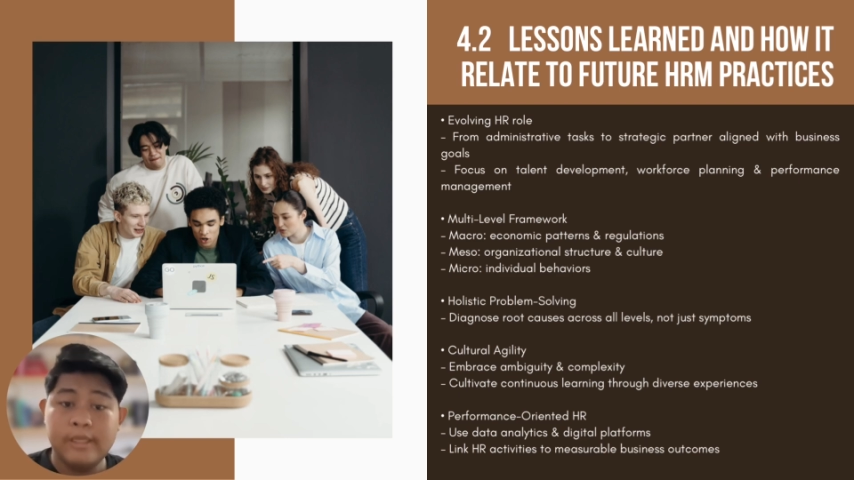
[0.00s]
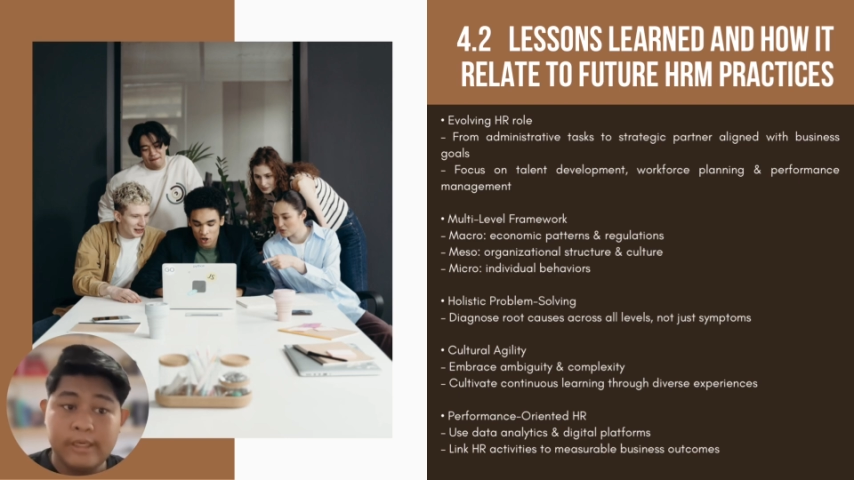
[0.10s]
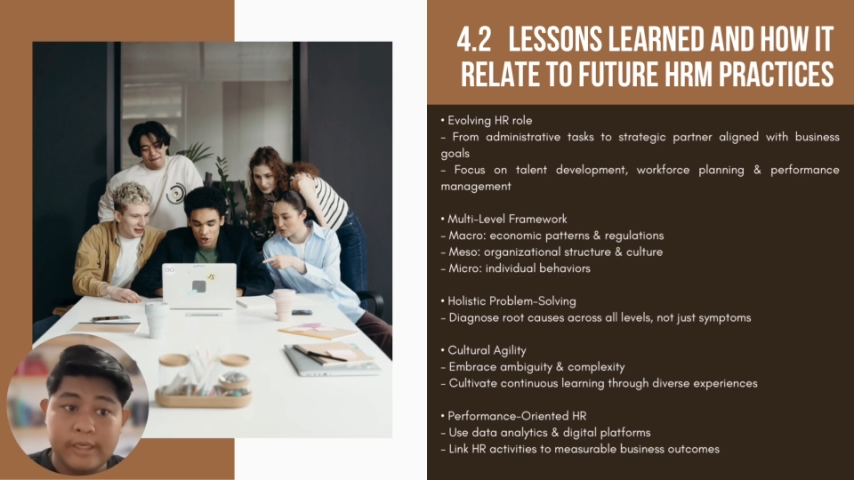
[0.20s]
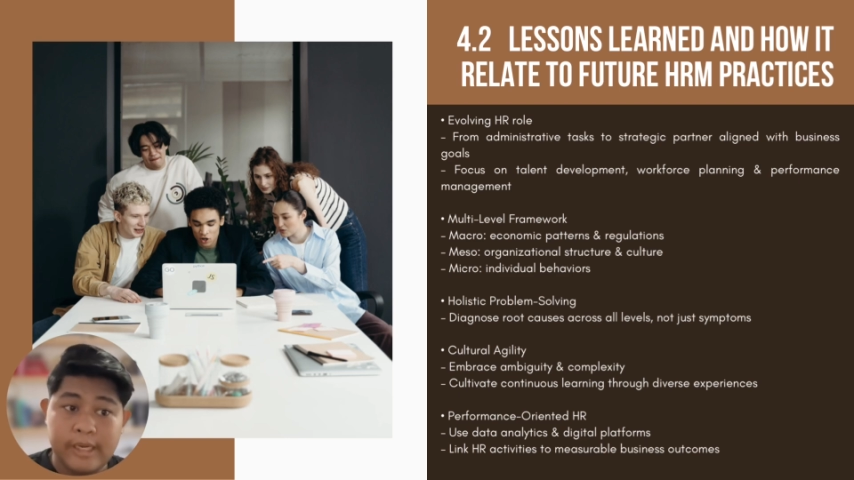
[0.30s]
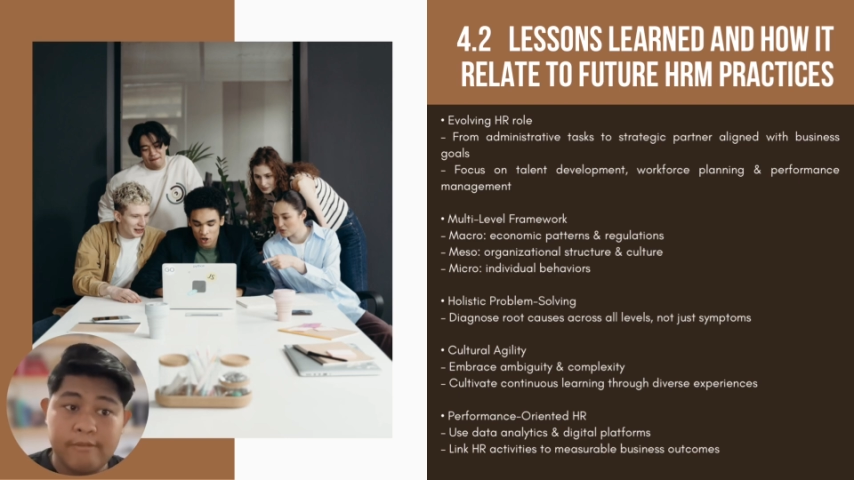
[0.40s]

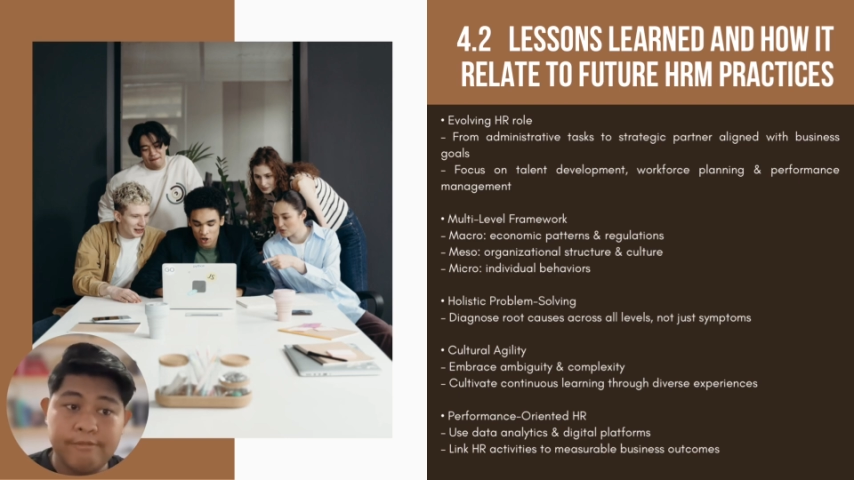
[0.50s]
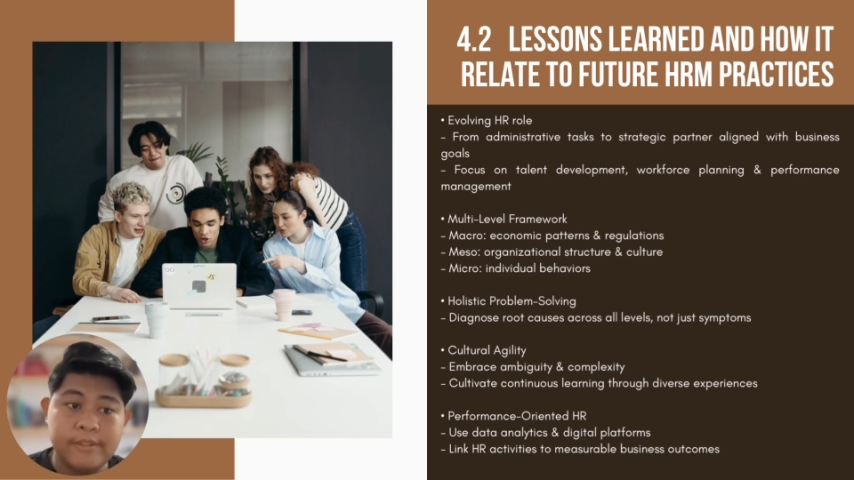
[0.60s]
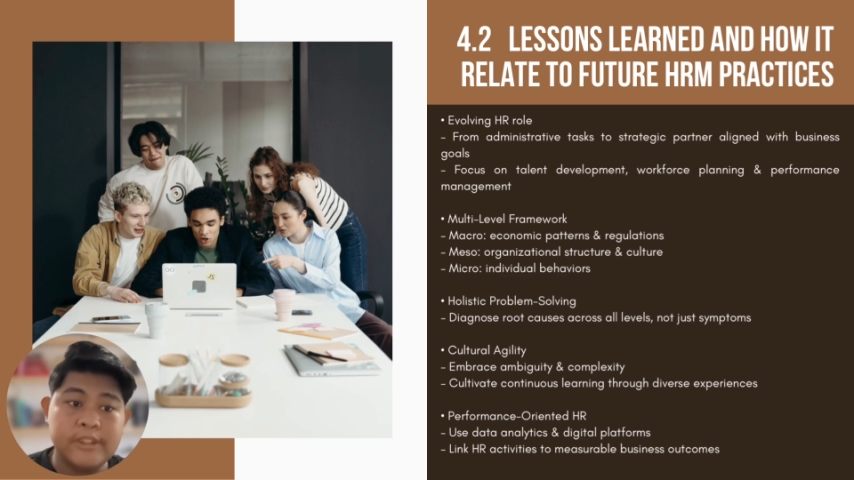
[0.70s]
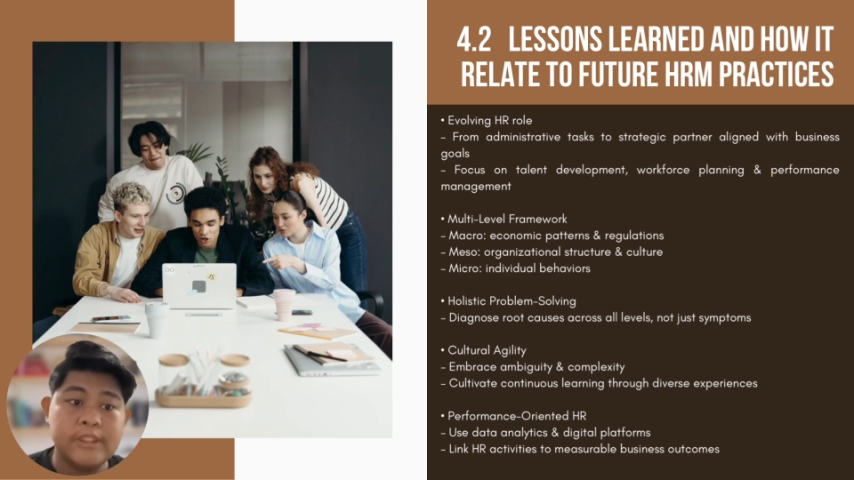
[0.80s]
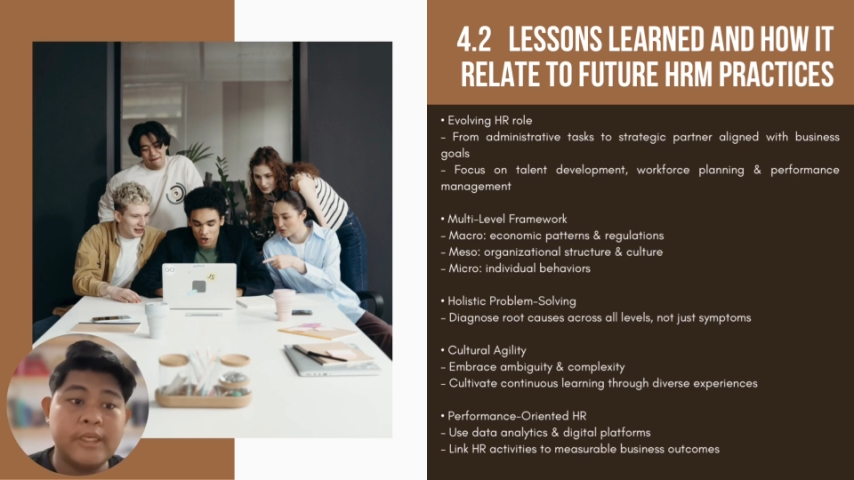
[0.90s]

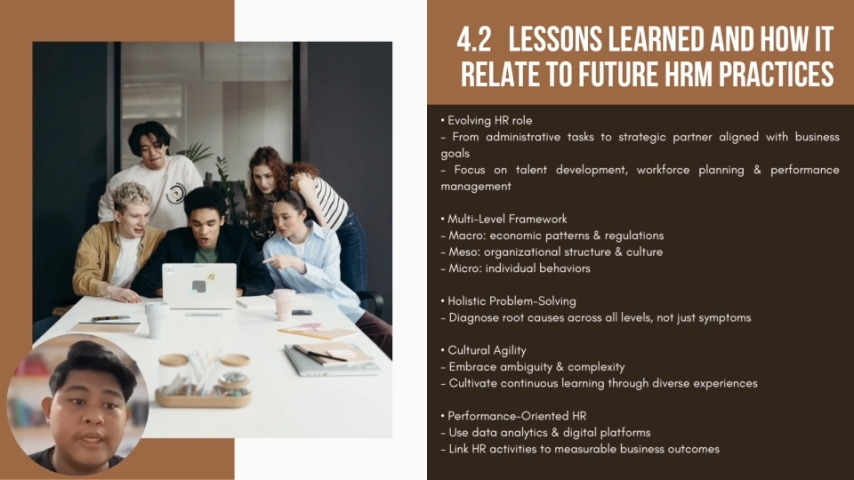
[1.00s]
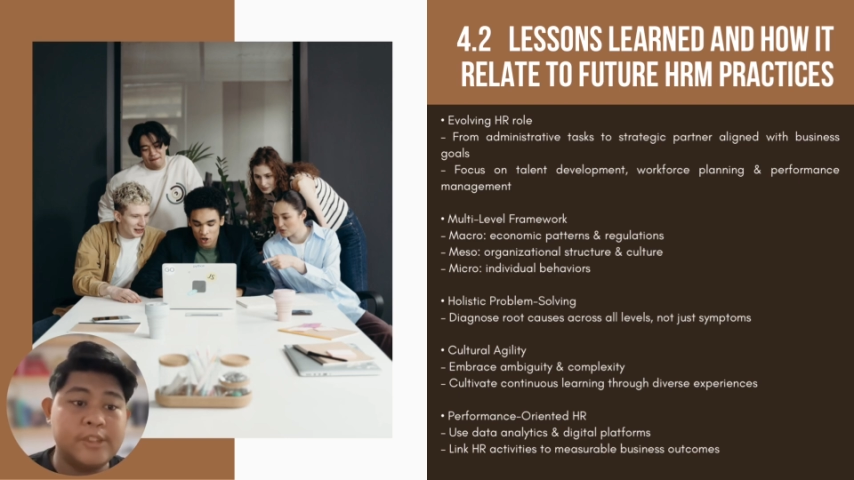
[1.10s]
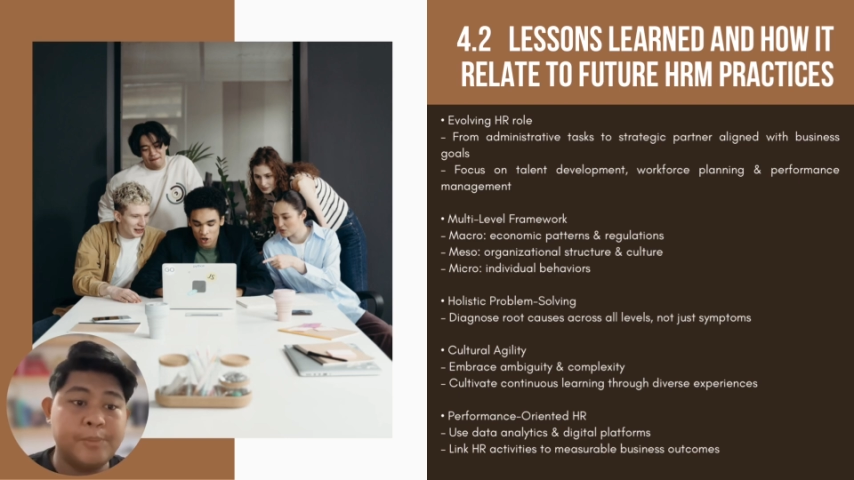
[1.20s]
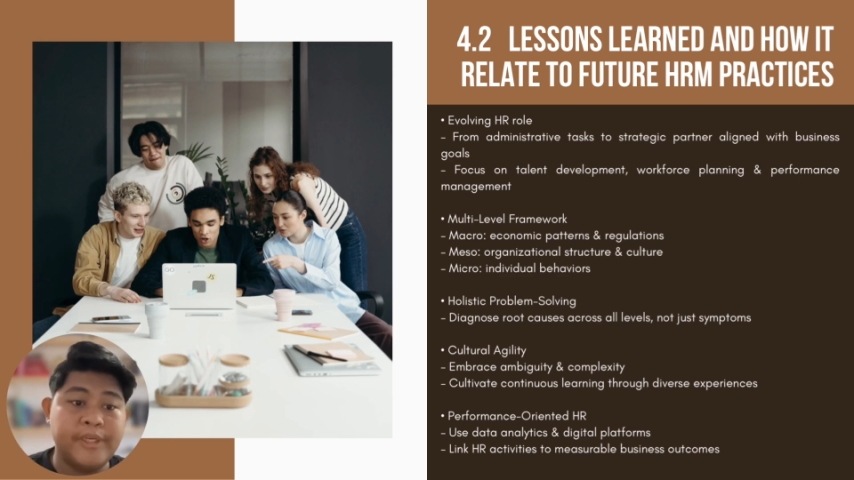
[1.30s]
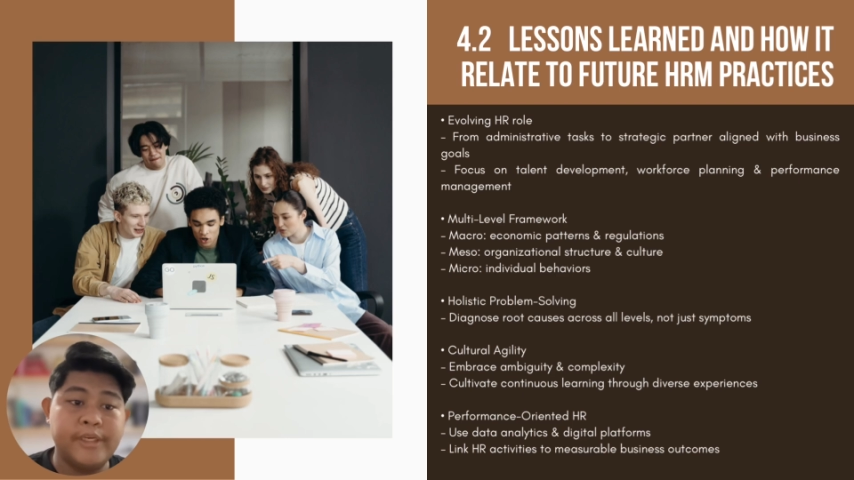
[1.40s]
diverse
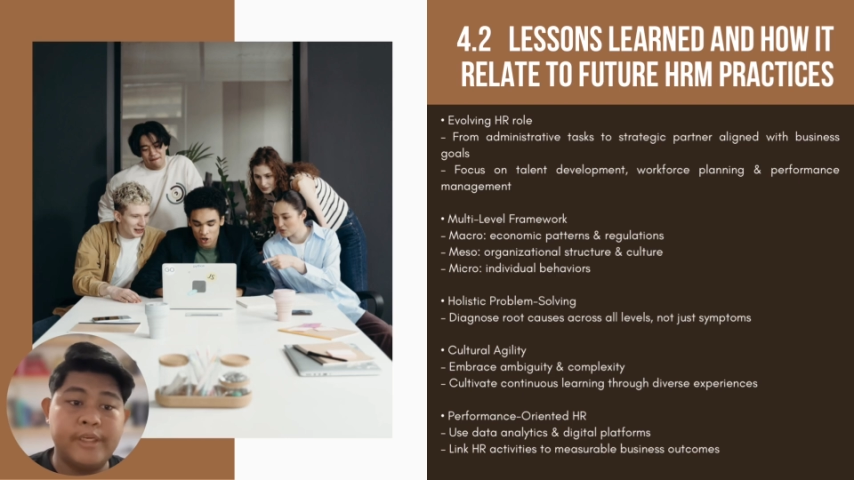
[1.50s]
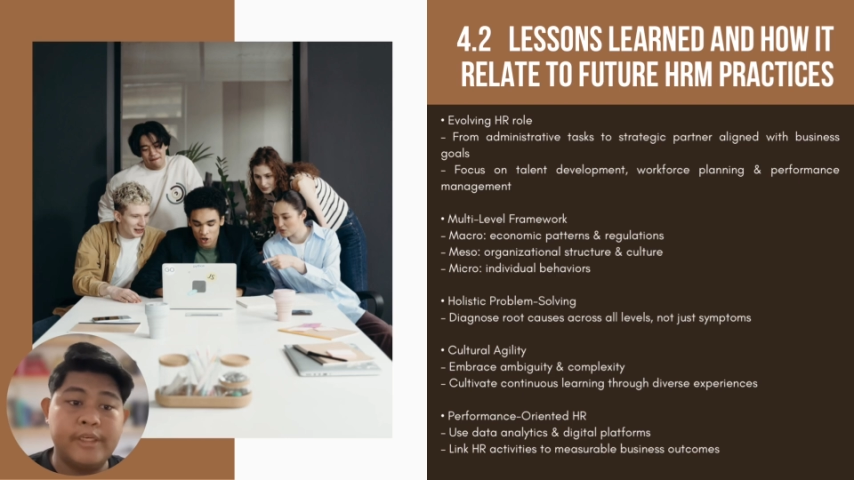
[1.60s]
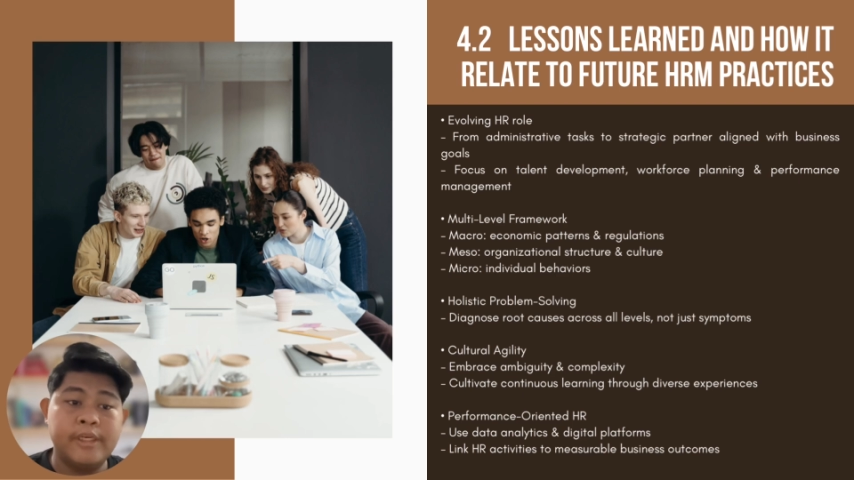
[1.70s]
experience.